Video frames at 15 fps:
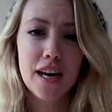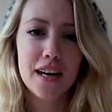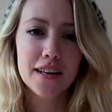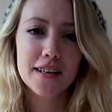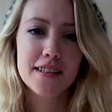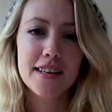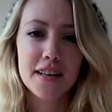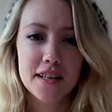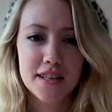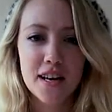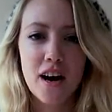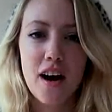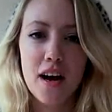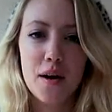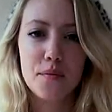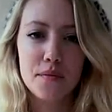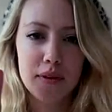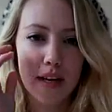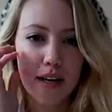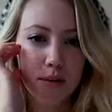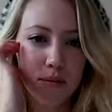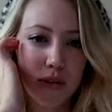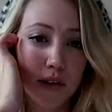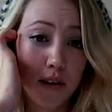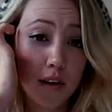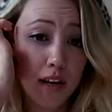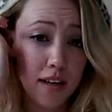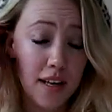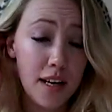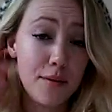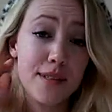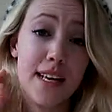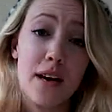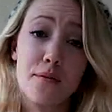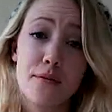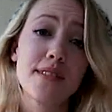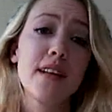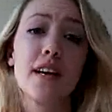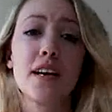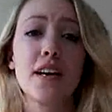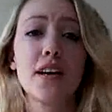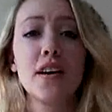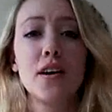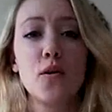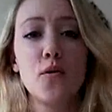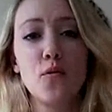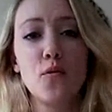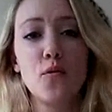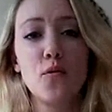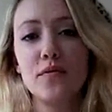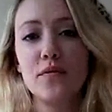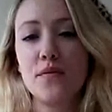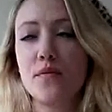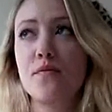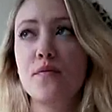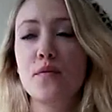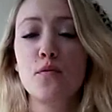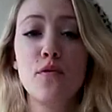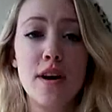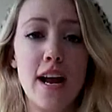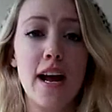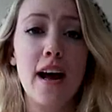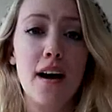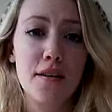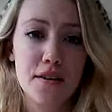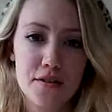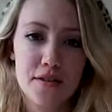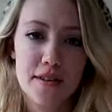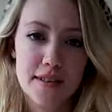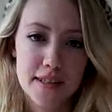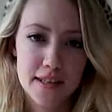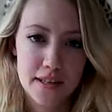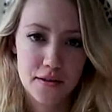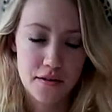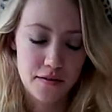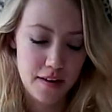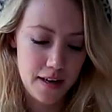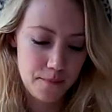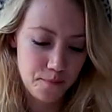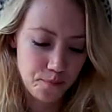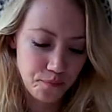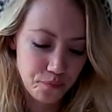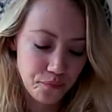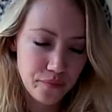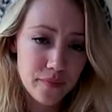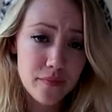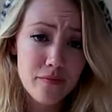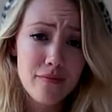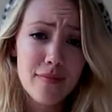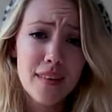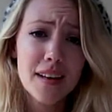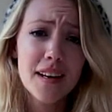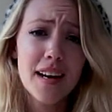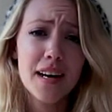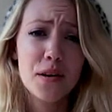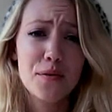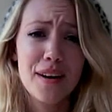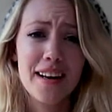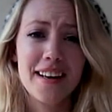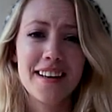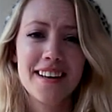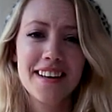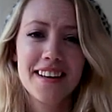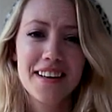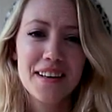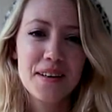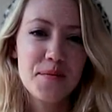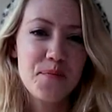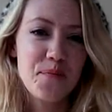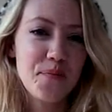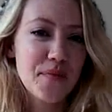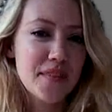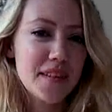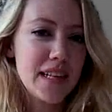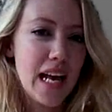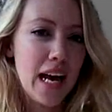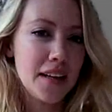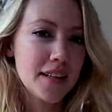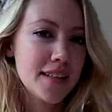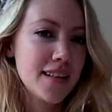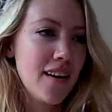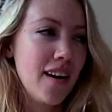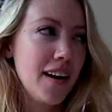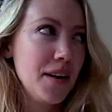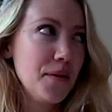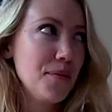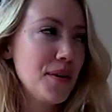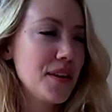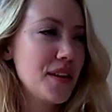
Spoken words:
because at the time the uni that he was at was like renowned for its calligraphy. Anyway, at the time